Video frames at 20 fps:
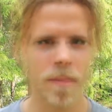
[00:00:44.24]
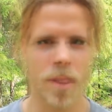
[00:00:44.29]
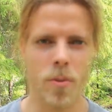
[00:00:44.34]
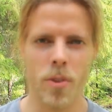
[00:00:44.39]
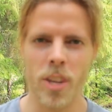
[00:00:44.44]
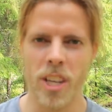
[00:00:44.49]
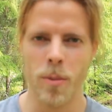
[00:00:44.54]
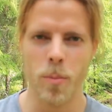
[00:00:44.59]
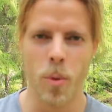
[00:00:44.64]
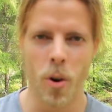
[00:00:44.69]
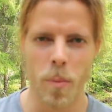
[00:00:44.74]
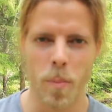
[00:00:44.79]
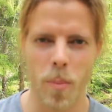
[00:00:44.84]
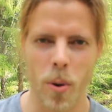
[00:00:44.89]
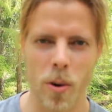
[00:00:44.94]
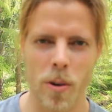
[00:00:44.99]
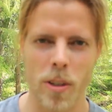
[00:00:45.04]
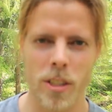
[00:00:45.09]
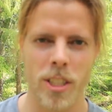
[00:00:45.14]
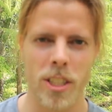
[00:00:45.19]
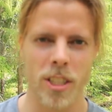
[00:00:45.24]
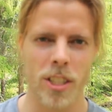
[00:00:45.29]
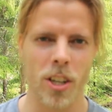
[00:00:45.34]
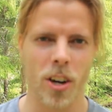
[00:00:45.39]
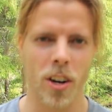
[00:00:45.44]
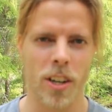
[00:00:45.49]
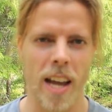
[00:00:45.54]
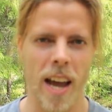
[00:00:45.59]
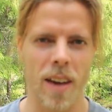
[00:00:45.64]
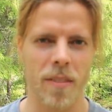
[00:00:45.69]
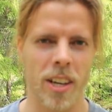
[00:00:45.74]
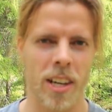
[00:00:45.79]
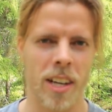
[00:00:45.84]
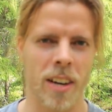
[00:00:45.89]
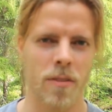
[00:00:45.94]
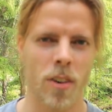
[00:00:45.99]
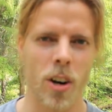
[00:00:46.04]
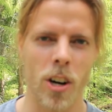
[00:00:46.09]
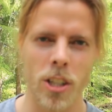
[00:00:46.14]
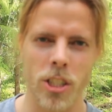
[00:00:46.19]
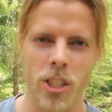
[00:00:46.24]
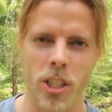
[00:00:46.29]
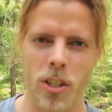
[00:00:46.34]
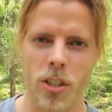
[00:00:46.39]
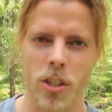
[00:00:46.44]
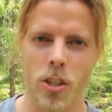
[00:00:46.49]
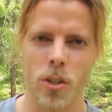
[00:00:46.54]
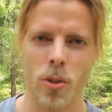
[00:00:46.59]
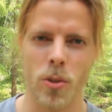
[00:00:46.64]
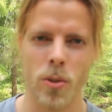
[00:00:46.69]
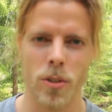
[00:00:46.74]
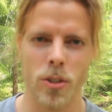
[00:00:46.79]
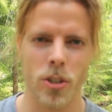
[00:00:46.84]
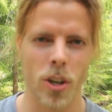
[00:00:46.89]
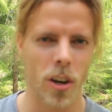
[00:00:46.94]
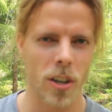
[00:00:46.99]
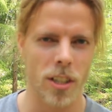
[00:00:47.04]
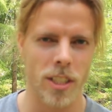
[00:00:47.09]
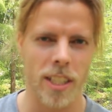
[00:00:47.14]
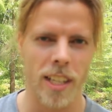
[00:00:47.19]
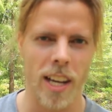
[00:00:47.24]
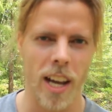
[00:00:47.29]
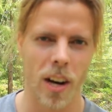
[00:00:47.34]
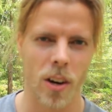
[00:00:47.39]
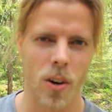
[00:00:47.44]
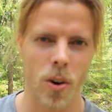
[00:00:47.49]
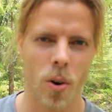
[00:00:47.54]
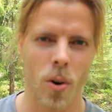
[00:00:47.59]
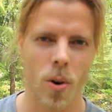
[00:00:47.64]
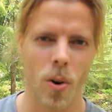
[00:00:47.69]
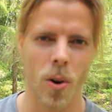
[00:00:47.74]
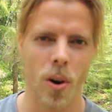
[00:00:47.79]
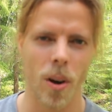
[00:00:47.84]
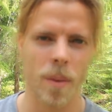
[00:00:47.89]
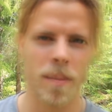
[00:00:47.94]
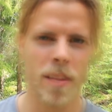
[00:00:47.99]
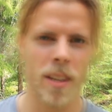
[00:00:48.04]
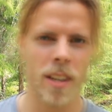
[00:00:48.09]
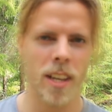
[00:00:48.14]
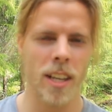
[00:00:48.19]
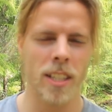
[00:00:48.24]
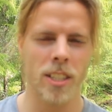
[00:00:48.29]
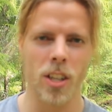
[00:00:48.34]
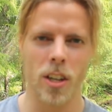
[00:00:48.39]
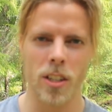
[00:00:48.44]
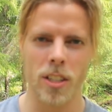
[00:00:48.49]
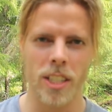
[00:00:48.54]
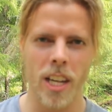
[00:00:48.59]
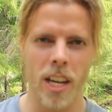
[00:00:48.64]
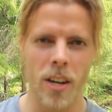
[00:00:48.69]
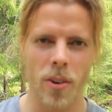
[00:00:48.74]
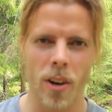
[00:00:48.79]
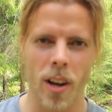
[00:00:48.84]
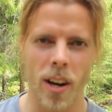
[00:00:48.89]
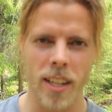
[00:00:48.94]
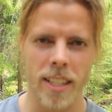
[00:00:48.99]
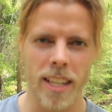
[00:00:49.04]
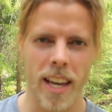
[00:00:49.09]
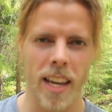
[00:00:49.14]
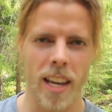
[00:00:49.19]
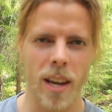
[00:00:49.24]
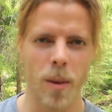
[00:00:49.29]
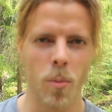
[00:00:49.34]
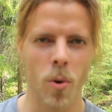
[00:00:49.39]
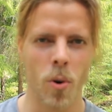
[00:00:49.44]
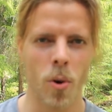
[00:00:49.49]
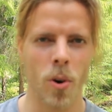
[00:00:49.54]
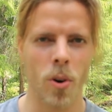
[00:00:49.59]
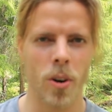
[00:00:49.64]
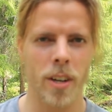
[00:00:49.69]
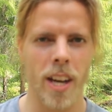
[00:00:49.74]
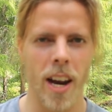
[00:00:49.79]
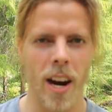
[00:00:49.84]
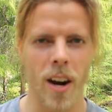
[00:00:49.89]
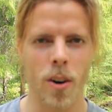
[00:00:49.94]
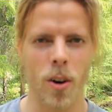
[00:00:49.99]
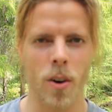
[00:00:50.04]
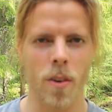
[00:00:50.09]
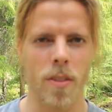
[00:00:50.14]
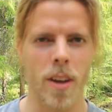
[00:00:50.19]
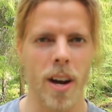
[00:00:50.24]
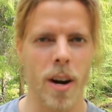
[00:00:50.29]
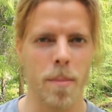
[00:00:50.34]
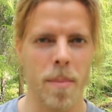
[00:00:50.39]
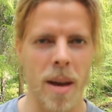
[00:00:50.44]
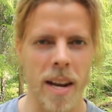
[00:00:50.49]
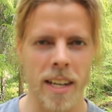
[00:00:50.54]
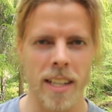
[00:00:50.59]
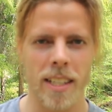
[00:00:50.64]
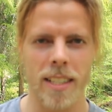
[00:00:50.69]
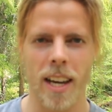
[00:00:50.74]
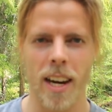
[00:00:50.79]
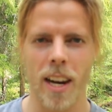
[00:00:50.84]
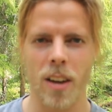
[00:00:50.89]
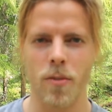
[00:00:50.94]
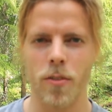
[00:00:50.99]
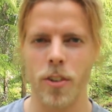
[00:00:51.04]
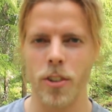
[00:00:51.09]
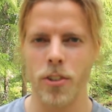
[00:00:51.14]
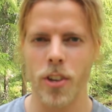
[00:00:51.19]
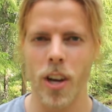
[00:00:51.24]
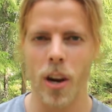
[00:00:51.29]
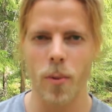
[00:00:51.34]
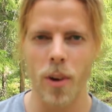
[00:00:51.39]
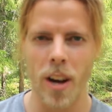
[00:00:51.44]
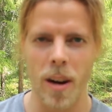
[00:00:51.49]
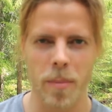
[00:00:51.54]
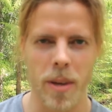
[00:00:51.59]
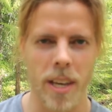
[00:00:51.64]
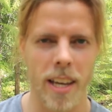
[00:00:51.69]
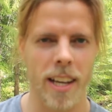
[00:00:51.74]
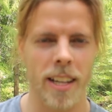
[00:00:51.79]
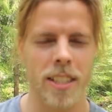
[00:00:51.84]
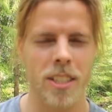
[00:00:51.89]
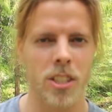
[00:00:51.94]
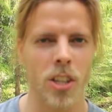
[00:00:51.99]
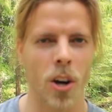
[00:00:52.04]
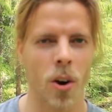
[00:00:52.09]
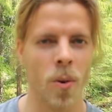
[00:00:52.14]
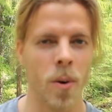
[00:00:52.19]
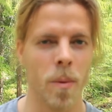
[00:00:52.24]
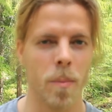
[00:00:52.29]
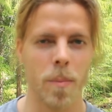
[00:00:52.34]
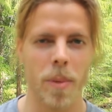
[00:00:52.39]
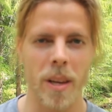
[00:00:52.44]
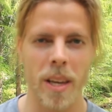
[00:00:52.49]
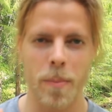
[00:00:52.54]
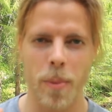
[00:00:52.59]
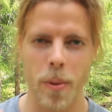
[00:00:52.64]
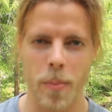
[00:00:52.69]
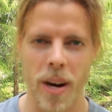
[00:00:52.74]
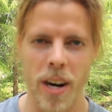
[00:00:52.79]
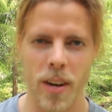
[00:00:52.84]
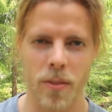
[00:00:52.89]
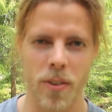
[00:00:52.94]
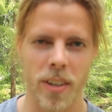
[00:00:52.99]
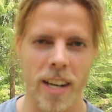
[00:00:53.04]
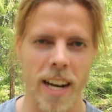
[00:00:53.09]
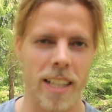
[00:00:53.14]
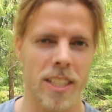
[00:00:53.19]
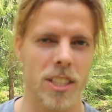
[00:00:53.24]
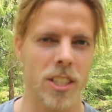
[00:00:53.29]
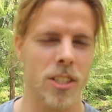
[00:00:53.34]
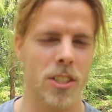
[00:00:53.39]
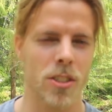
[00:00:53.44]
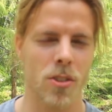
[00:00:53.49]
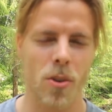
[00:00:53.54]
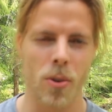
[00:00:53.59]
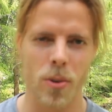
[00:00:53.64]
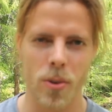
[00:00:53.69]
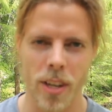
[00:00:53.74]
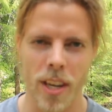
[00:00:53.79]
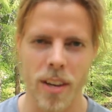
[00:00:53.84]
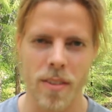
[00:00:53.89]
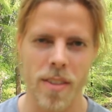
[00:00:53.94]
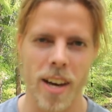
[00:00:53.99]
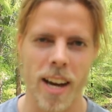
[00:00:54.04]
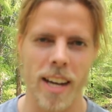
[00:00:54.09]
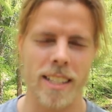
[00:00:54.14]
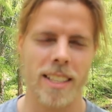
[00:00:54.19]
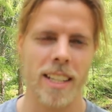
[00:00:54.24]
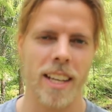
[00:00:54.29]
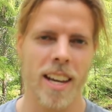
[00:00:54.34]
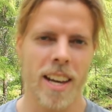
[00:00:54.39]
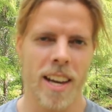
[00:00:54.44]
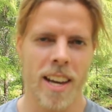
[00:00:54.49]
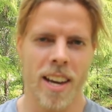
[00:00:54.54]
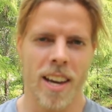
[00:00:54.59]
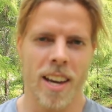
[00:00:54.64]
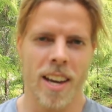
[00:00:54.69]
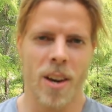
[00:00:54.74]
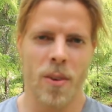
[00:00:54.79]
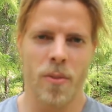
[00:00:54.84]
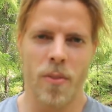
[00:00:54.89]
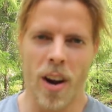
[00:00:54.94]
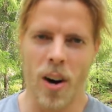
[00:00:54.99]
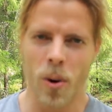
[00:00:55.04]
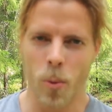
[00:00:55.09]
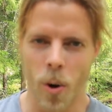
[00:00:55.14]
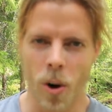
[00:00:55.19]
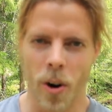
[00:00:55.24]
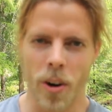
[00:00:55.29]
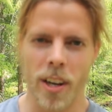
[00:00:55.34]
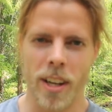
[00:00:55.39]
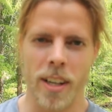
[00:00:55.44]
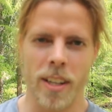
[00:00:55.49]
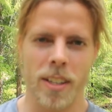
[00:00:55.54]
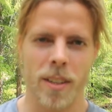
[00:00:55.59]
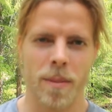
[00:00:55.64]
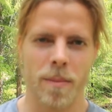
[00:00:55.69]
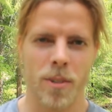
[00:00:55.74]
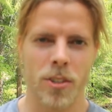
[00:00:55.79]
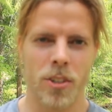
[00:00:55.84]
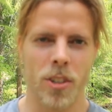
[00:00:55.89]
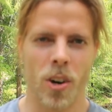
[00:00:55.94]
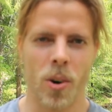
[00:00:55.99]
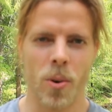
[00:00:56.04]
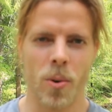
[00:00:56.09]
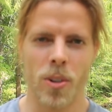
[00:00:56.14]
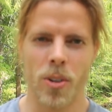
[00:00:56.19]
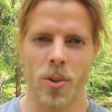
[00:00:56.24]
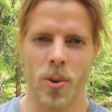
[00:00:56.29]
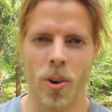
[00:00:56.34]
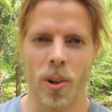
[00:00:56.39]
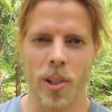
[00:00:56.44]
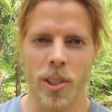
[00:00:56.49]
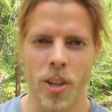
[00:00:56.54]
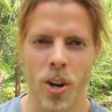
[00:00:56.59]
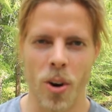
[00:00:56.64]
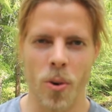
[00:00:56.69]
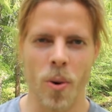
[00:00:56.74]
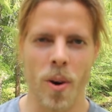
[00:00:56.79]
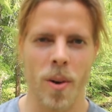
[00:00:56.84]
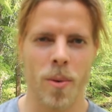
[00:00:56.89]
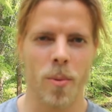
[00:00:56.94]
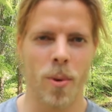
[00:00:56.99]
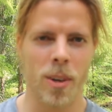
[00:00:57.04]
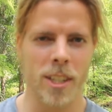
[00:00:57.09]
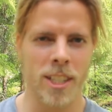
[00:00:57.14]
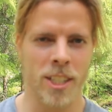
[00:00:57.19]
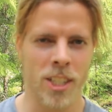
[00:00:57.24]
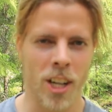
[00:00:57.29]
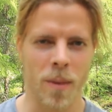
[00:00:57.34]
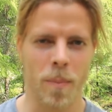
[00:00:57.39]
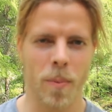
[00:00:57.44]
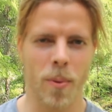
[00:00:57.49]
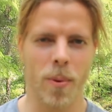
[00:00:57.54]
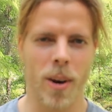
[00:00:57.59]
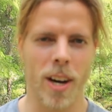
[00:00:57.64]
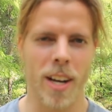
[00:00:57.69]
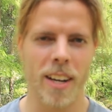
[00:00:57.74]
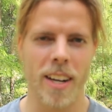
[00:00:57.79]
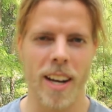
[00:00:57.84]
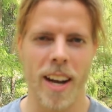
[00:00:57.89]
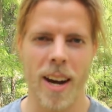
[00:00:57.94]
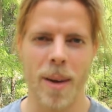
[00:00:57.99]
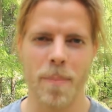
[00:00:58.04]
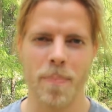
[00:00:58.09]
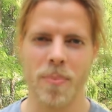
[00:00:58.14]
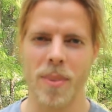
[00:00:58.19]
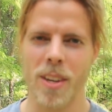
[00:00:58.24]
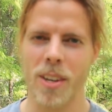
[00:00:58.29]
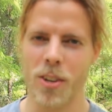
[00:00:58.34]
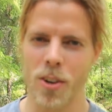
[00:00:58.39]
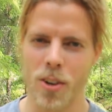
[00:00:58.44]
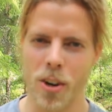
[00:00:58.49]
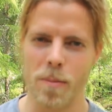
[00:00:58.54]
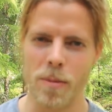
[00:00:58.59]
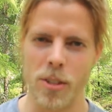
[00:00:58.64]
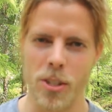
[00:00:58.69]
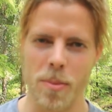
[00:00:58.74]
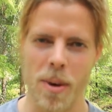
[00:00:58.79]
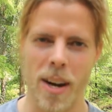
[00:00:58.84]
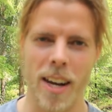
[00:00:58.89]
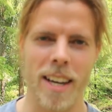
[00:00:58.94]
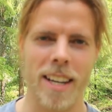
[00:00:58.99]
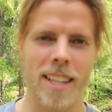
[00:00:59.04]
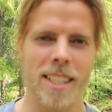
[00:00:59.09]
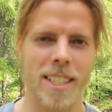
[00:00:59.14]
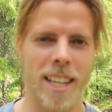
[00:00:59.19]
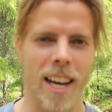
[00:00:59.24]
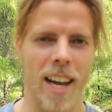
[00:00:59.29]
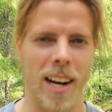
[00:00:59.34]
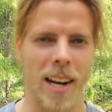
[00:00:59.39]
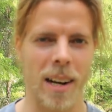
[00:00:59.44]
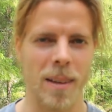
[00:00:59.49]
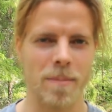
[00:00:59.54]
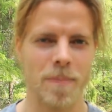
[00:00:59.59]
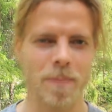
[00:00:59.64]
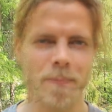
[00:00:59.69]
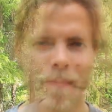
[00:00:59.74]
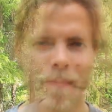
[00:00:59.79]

read more books, start having an aversion to drugs and alcohol, and start generally taking more care of their mental and physical well-being. So be prepared for that. Just thought to give that fair warning so you all know what is up when um, you come to my channel.